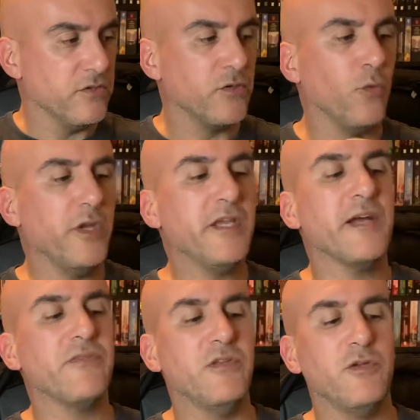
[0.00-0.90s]
So what you
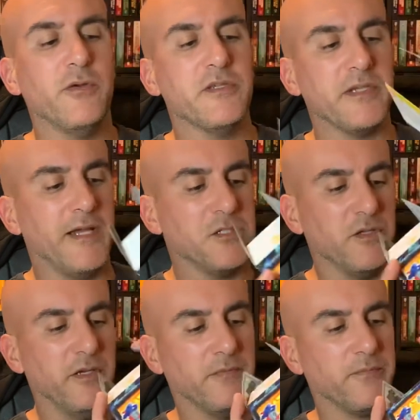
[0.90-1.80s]
have to do is
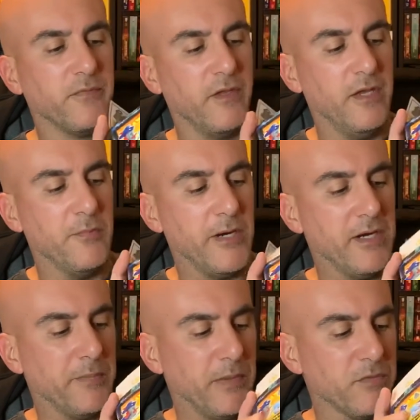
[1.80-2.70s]
actually, and you might
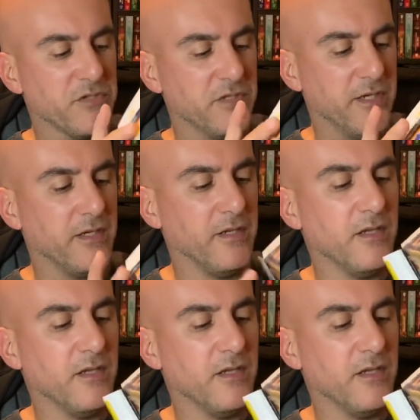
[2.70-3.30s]
not be able to see it,